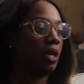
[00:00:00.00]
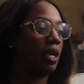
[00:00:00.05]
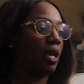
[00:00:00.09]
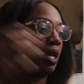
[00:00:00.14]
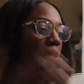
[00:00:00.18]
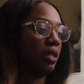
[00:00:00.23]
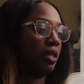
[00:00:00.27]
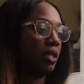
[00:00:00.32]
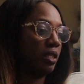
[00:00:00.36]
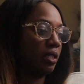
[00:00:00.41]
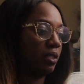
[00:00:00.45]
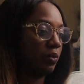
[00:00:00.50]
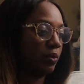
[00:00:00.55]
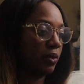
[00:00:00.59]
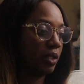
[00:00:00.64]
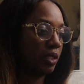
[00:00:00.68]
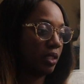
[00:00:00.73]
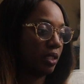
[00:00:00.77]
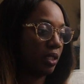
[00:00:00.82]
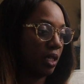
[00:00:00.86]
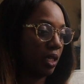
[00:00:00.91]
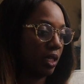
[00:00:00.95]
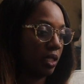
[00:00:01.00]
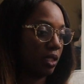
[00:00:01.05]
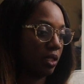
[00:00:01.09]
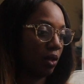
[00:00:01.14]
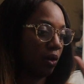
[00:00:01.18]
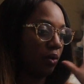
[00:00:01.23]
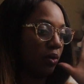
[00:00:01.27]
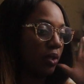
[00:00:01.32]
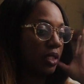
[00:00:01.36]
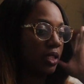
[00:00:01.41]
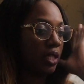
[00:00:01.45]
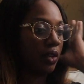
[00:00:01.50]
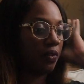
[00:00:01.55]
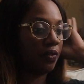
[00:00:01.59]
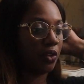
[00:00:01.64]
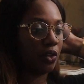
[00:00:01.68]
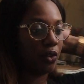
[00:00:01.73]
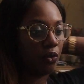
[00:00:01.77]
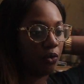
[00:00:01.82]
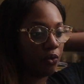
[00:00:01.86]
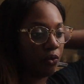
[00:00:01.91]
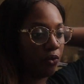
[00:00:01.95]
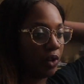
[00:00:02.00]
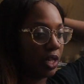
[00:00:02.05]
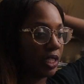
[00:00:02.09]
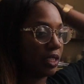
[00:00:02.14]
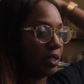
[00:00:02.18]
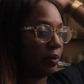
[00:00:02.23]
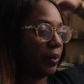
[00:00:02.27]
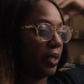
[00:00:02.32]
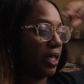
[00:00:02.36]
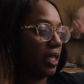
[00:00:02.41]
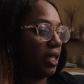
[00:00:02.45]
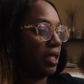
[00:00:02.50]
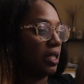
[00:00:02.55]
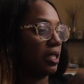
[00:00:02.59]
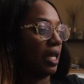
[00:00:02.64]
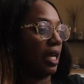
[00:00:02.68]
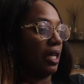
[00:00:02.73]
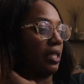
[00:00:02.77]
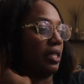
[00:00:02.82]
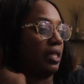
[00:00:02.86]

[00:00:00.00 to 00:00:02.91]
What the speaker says: And this one says, oh, it's giving you recipes, like